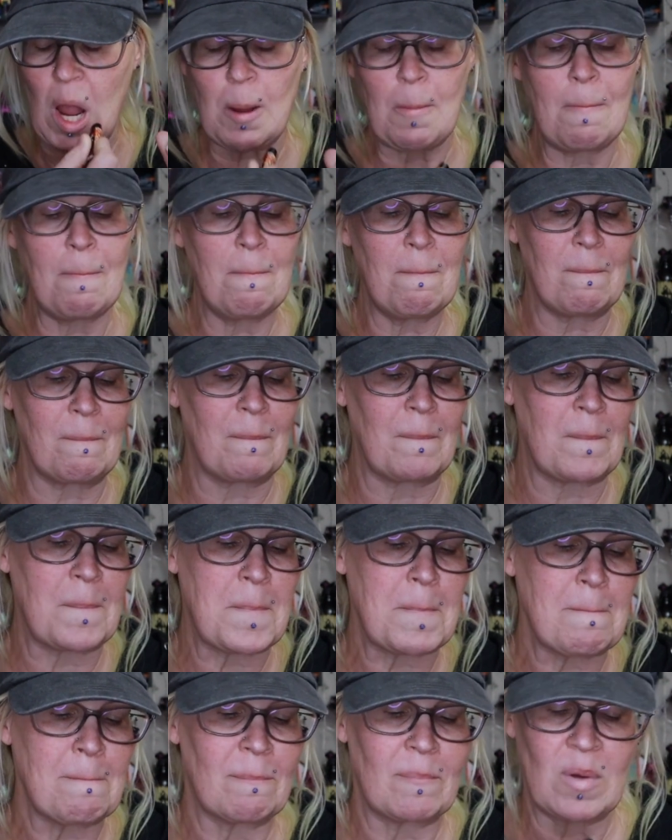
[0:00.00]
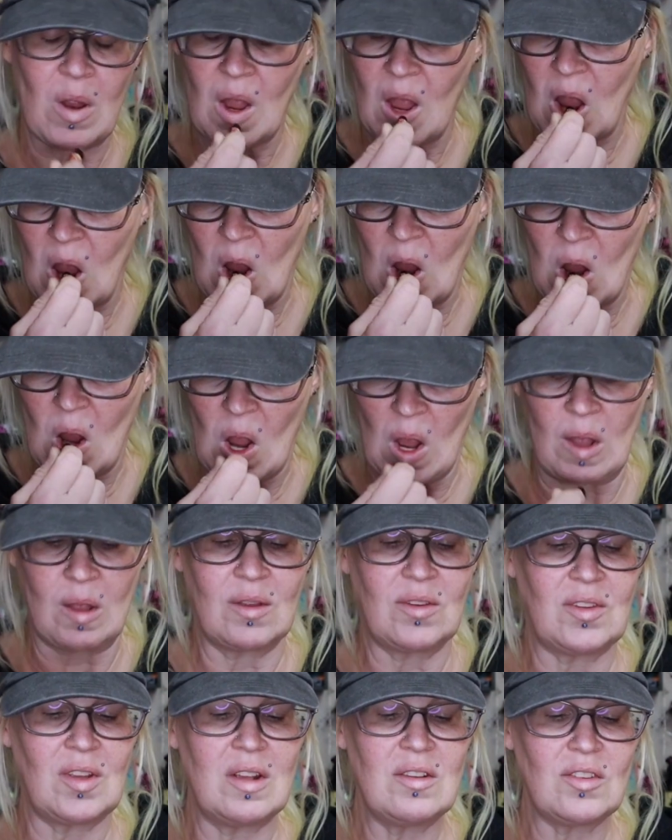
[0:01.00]
Mm.
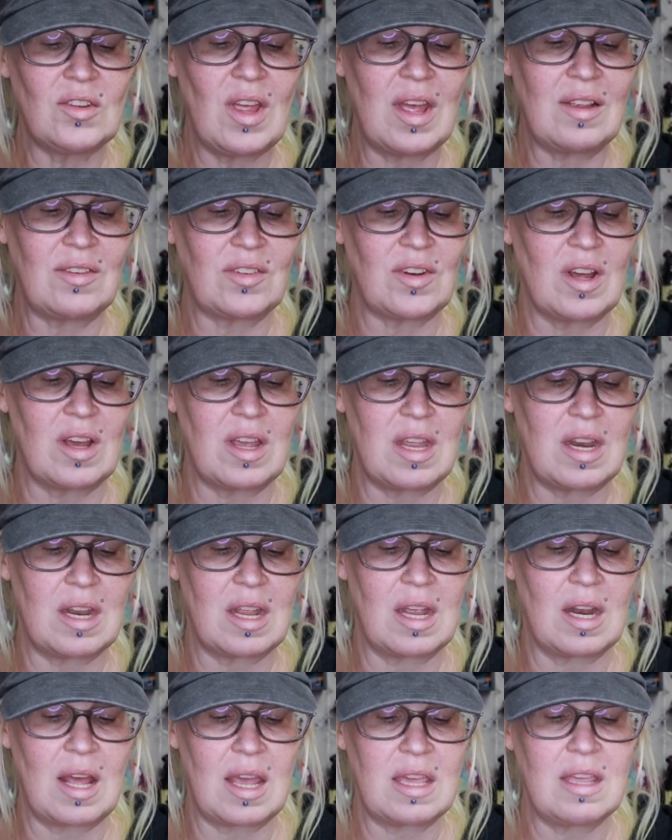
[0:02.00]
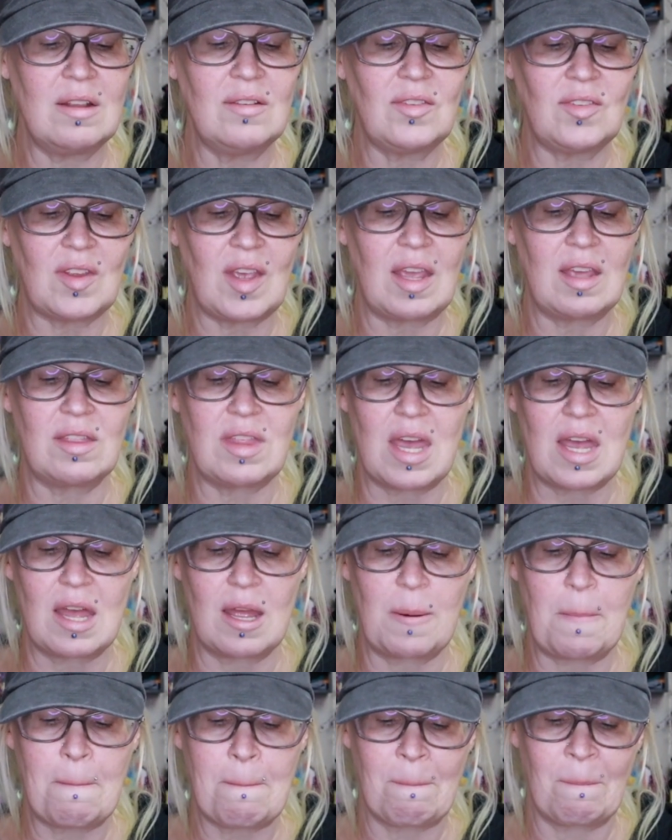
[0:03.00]
Since last night, and I can say
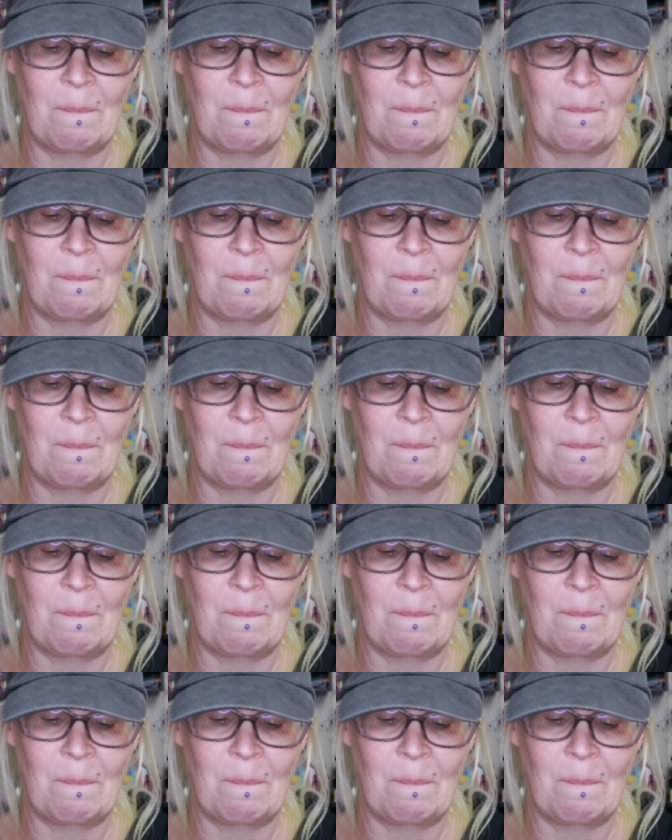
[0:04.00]
that